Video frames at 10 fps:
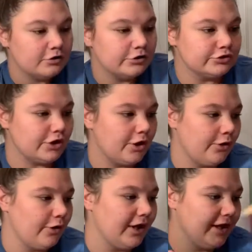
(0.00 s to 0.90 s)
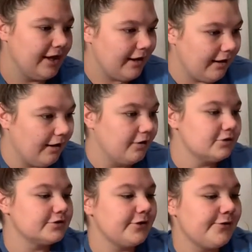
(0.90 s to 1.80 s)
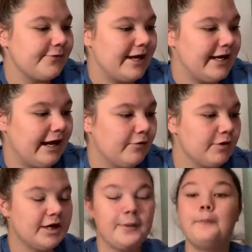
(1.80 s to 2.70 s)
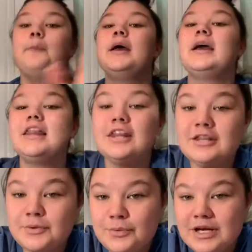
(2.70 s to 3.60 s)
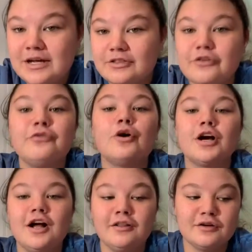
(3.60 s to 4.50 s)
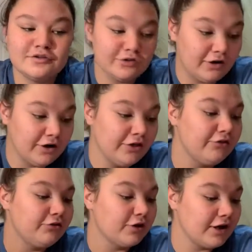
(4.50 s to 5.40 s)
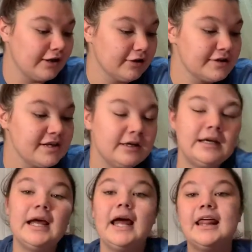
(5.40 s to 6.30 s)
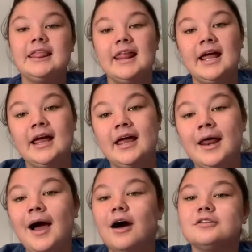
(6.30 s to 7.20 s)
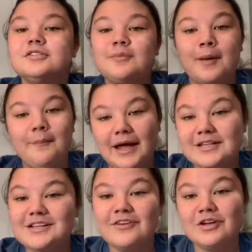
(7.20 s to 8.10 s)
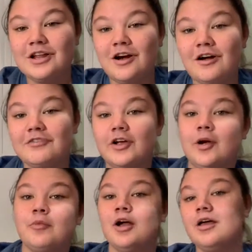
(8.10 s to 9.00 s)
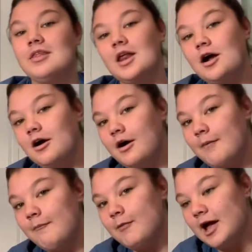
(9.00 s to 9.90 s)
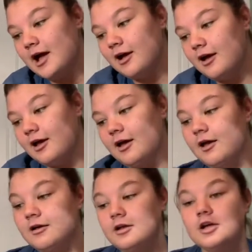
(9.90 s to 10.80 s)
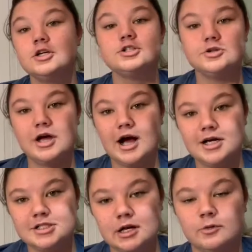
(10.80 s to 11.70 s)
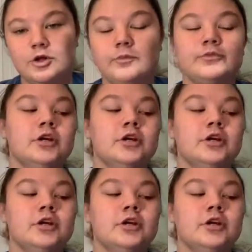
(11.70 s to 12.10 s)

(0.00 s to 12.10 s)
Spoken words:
So yeah, so right now we're gonna pick the four colors, and then I'll do my base and everything off camera, and then I'll come back and do the eyeshadow with you.